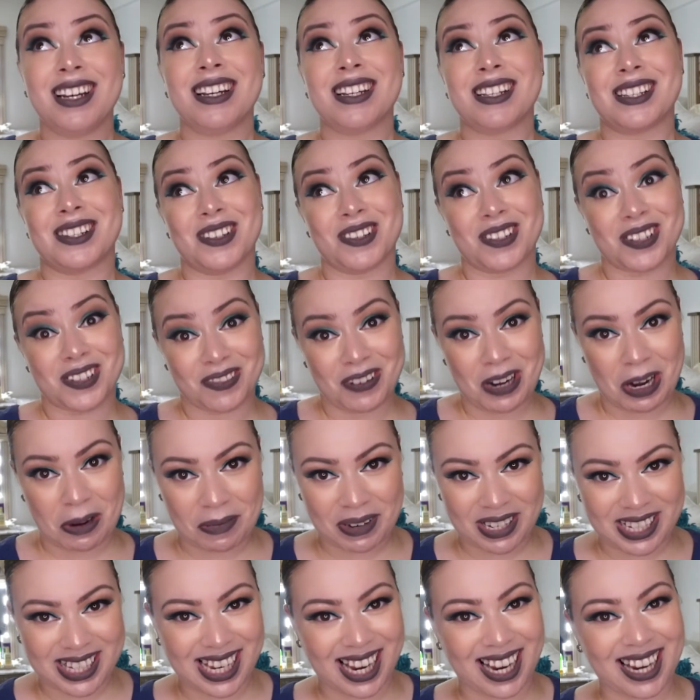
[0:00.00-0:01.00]
So
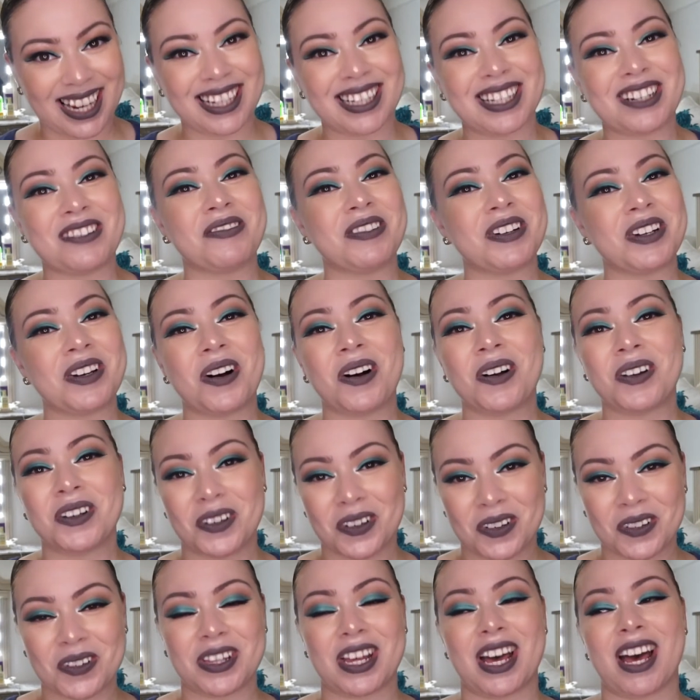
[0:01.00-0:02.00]
ceramic tiling, we all
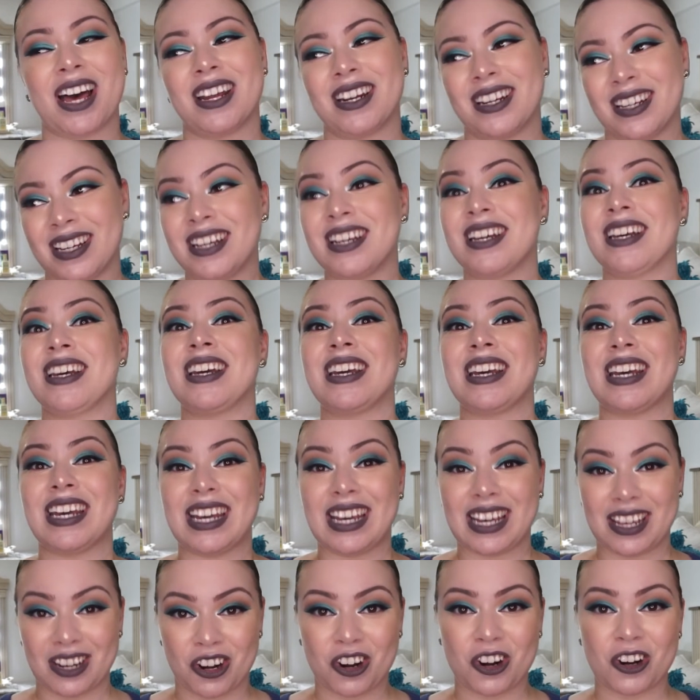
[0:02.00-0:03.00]
know that
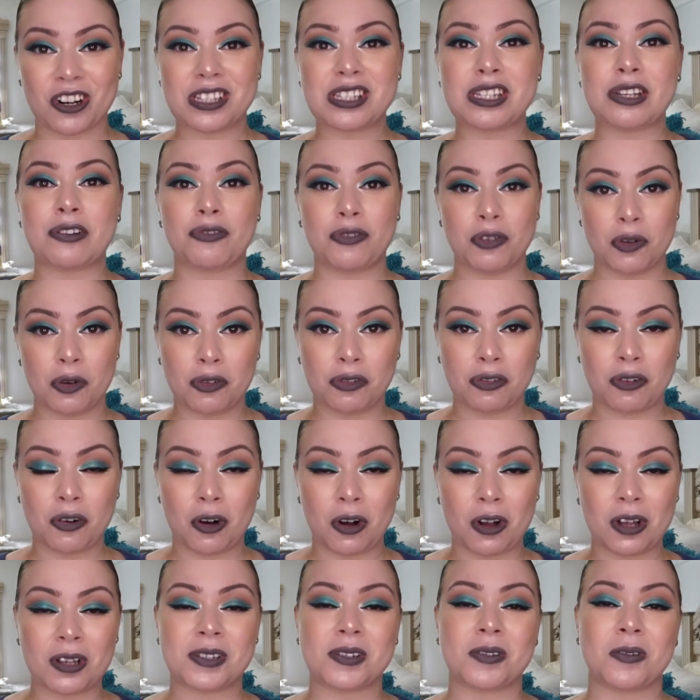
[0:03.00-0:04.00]
it hurts if you
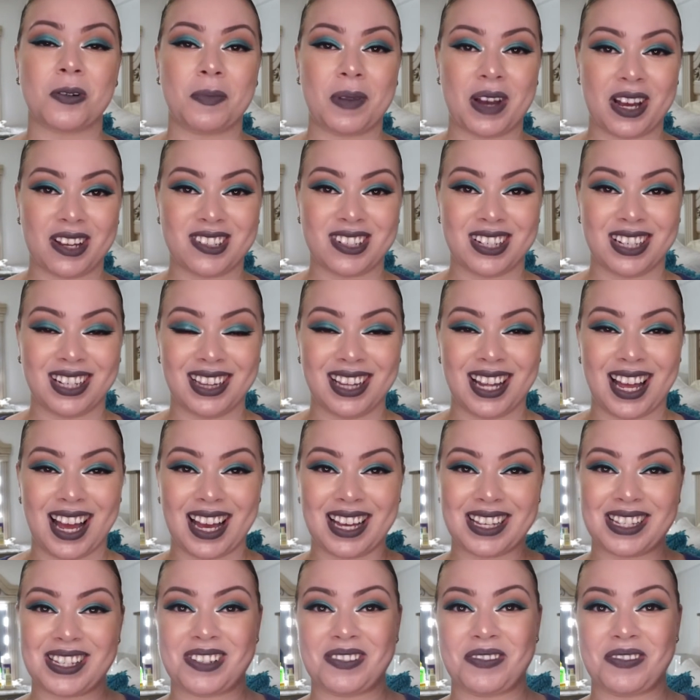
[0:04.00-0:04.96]
fall, so imagine glass.